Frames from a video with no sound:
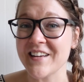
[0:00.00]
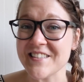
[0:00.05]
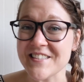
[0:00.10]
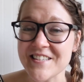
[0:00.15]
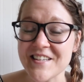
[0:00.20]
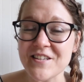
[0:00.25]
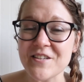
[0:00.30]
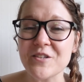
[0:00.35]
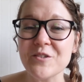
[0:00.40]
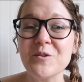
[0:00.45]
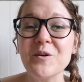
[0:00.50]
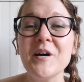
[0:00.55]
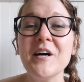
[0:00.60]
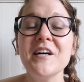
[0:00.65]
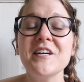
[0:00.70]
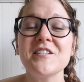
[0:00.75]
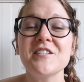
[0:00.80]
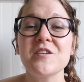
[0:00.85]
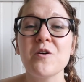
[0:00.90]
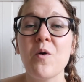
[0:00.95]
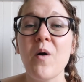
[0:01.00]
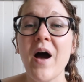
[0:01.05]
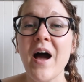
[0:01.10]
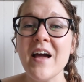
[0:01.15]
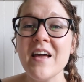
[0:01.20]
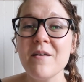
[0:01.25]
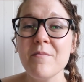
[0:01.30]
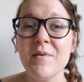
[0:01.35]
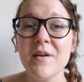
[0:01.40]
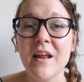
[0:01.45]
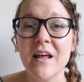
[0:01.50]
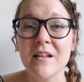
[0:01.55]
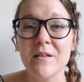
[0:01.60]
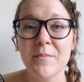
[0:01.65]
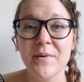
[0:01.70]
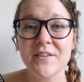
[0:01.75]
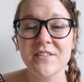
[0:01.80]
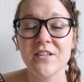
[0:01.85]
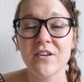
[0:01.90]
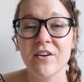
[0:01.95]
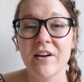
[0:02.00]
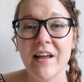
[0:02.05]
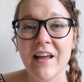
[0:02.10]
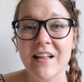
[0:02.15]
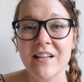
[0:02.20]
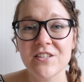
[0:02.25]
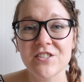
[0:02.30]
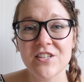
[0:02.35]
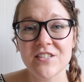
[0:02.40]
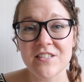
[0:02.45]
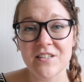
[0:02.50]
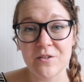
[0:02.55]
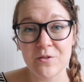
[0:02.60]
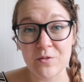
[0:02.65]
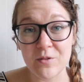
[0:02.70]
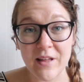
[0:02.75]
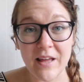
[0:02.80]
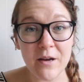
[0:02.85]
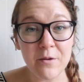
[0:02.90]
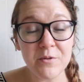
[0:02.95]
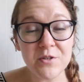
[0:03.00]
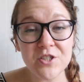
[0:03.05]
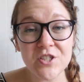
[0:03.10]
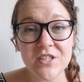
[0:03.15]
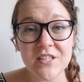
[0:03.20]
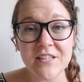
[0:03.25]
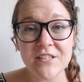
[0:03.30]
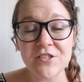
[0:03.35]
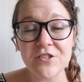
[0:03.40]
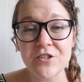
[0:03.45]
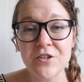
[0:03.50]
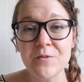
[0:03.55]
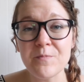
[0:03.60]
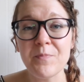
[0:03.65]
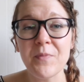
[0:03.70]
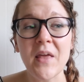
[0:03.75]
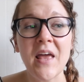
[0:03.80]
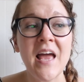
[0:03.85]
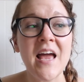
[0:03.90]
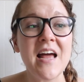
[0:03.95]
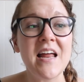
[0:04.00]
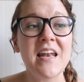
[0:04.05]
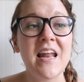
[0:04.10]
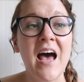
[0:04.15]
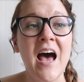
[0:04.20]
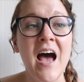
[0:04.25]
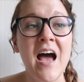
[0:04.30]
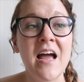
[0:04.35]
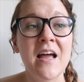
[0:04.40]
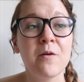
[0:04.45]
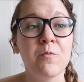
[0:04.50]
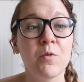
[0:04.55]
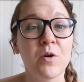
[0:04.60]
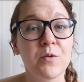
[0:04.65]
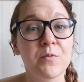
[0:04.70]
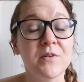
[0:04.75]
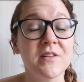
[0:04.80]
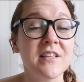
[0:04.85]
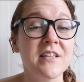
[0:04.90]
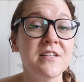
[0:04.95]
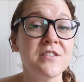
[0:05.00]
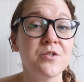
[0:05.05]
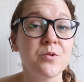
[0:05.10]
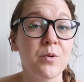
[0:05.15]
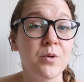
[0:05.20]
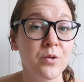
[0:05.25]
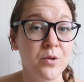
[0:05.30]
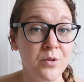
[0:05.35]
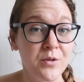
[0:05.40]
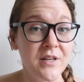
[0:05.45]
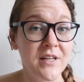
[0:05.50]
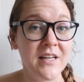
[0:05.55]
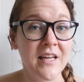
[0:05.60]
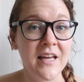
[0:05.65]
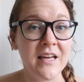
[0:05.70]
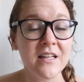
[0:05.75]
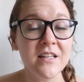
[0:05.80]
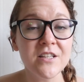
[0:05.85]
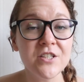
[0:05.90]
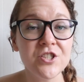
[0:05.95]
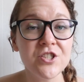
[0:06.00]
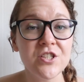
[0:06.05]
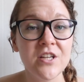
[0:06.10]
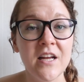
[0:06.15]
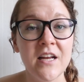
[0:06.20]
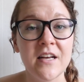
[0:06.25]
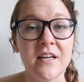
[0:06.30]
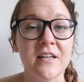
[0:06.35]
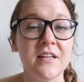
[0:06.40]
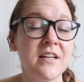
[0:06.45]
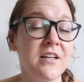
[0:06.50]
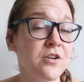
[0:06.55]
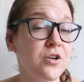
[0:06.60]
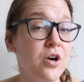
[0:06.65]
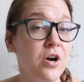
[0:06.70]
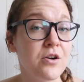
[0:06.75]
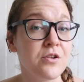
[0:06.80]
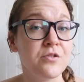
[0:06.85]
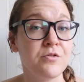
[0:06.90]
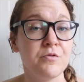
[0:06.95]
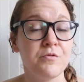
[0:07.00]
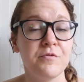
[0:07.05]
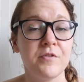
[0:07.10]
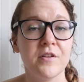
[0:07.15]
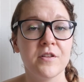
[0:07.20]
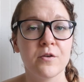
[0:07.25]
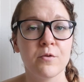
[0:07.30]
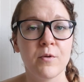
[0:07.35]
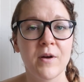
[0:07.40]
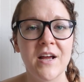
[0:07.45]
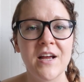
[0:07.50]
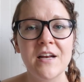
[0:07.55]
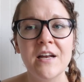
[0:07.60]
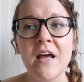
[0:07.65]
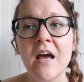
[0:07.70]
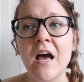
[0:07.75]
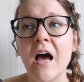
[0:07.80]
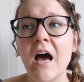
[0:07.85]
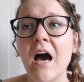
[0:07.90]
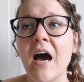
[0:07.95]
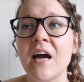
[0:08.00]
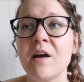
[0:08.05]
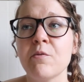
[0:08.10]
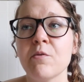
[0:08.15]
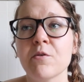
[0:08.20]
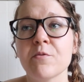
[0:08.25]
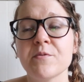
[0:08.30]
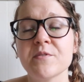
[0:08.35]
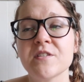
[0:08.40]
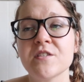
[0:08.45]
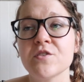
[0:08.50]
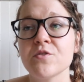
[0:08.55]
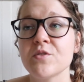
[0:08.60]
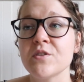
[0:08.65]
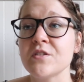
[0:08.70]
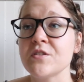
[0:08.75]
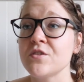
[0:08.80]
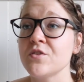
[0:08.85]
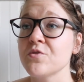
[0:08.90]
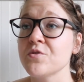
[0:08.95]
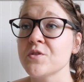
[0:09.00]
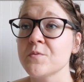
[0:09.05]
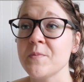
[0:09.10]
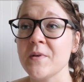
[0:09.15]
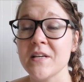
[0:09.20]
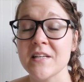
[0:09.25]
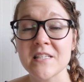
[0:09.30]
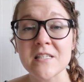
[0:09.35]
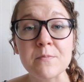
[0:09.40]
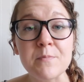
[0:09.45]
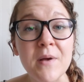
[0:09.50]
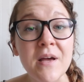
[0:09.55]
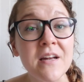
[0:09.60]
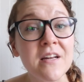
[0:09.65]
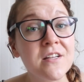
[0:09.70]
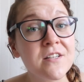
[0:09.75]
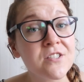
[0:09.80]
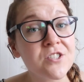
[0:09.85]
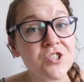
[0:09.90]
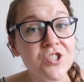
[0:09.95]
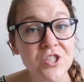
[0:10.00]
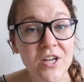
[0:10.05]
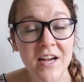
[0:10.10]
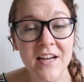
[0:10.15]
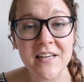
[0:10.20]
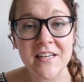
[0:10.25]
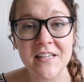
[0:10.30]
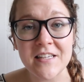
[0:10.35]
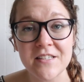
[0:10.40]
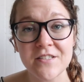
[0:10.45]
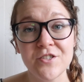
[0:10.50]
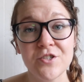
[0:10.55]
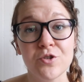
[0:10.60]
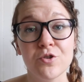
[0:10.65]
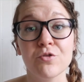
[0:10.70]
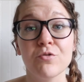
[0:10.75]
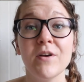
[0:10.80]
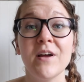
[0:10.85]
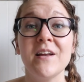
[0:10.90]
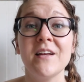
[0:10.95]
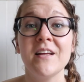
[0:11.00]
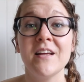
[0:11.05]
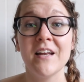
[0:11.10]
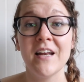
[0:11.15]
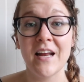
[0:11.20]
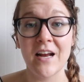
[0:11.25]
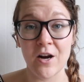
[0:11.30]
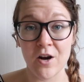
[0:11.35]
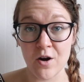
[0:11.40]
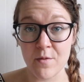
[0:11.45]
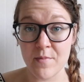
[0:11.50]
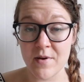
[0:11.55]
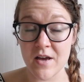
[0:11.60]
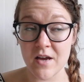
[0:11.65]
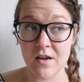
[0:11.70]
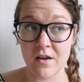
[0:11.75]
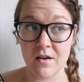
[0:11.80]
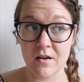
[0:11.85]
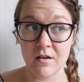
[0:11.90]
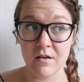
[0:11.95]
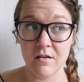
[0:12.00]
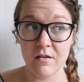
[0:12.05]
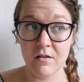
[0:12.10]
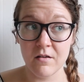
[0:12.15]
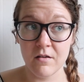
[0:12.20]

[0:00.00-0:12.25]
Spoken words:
I continue. So I am an elementary English as a new language teacher, and I work with kids who are learning English in kindergarten through fifth grade. I work with students who speak Spanish, Chinese, Ukrainian, Arabic.